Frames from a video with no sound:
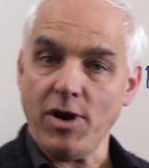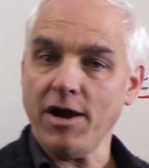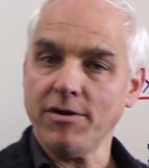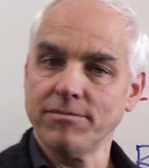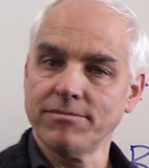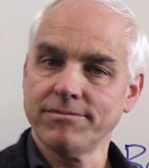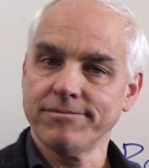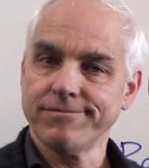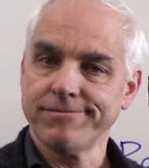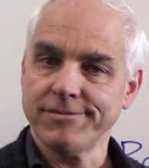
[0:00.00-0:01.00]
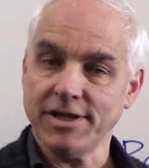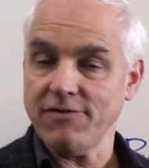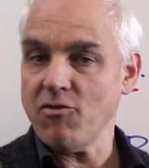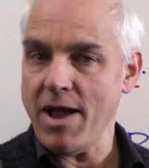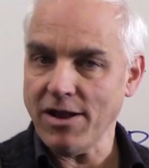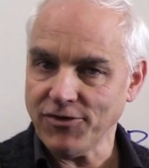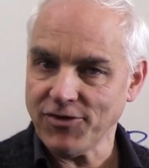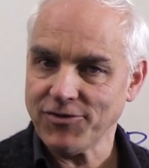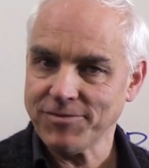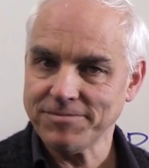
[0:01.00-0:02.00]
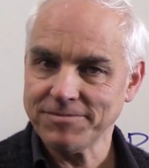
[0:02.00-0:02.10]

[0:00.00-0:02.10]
where the lever balances.